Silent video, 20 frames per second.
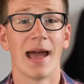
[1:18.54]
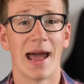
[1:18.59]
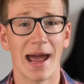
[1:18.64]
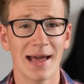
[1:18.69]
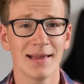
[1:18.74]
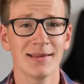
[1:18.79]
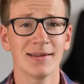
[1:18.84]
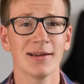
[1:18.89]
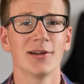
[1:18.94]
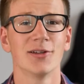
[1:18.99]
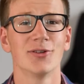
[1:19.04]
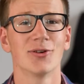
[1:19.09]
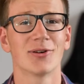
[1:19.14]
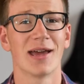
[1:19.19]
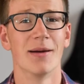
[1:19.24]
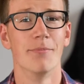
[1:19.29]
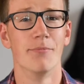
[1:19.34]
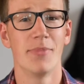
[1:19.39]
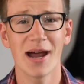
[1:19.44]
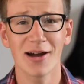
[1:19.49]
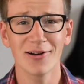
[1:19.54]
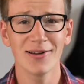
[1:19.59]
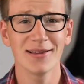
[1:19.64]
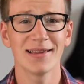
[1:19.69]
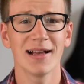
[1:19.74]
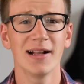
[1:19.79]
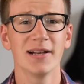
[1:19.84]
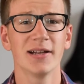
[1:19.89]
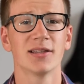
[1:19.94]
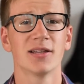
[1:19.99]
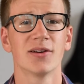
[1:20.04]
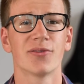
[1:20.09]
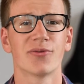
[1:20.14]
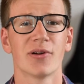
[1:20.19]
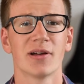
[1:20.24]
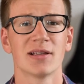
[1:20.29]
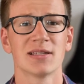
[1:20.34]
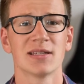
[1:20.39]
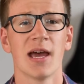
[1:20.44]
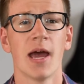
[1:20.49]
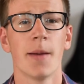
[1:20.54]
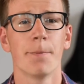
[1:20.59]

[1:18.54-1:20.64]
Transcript: And you can barely tell the difference